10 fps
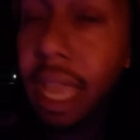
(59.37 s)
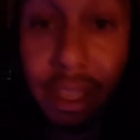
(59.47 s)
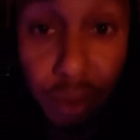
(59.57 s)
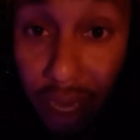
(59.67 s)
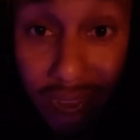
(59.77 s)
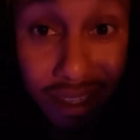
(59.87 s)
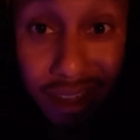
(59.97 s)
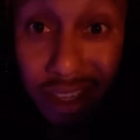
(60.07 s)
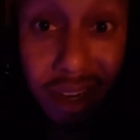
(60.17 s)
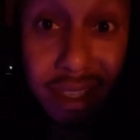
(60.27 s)
And you guys
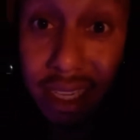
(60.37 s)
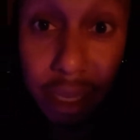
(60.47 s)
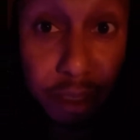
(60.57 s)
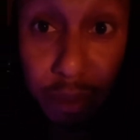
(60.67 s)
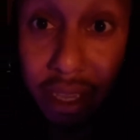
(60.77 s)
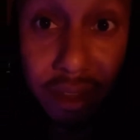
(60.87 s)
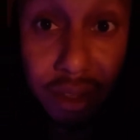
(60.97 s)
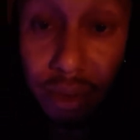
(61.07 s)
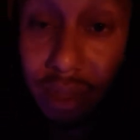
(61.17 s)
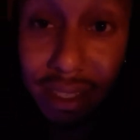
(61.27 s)
can share this as I'm speaking
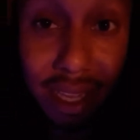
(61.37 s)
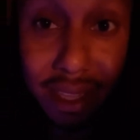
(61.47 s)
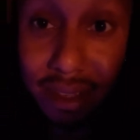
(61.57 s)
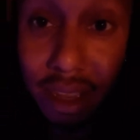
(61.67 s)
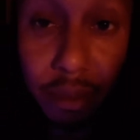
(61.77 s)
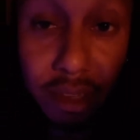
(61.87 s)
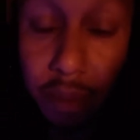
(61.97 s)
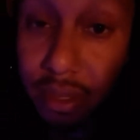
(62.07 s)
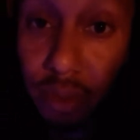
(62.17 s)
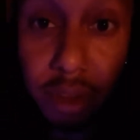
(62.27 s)
too. Let's get these numbers
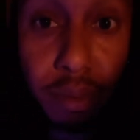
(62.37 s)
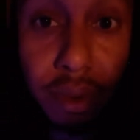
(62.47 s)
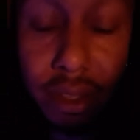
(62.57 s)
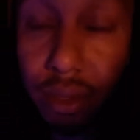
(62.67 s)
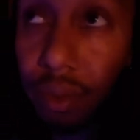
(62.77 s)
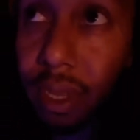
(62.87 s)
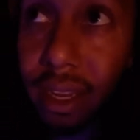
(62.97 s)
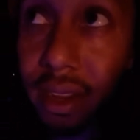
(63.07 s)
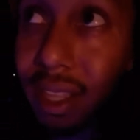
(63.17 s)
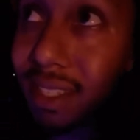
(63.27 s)
up. It's 3.2 in here.